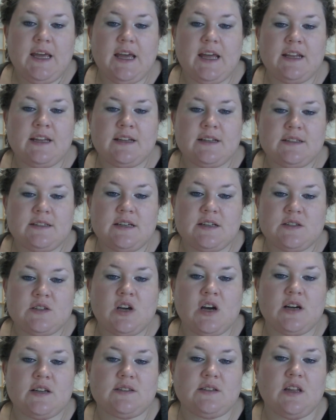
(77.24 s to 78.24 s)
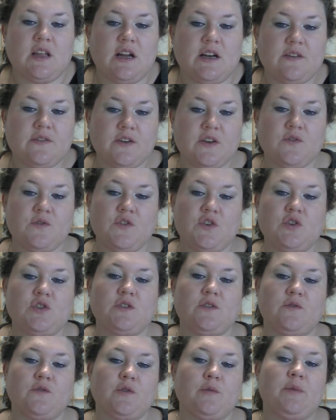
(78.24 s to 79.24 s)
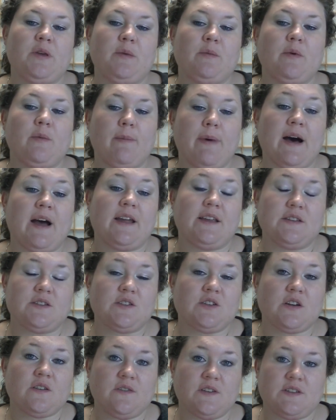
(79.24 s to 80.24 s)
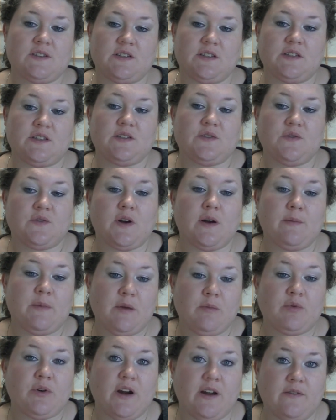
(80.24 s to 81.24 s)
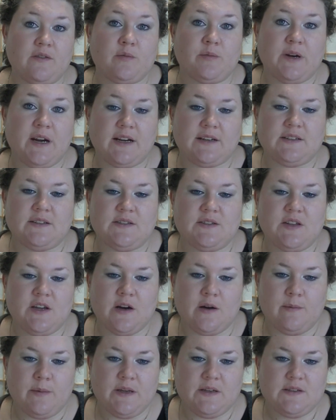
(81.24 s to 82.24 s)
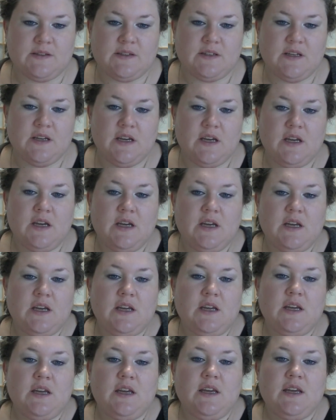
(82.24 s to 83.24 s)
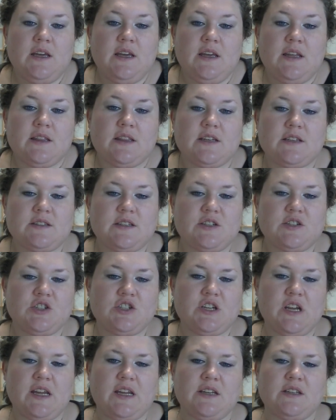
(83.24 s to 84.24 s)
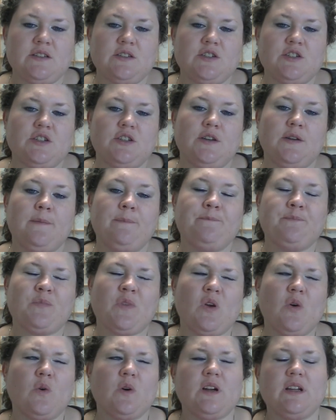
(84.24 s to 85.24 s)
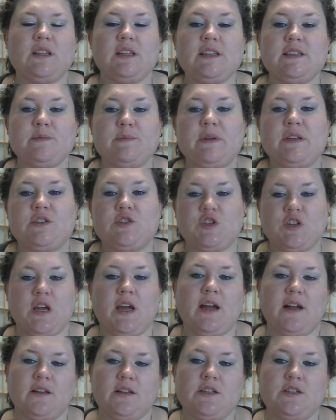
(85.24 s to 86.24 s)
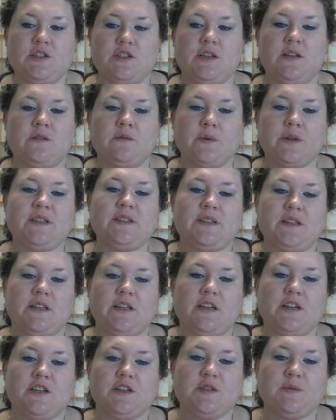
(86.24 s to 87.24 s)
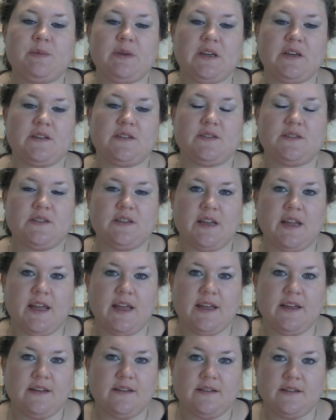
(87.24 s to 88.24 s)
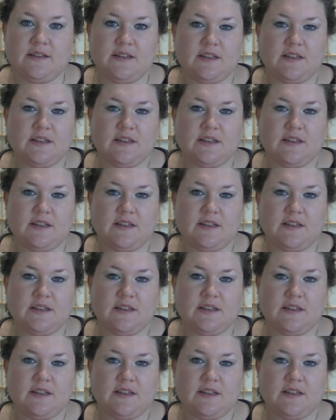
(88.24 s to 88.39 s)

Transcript: and it does cause a lot of confusion for people buying services from a private practice therapist. This has changed, or at least been challenged in recent years, because today,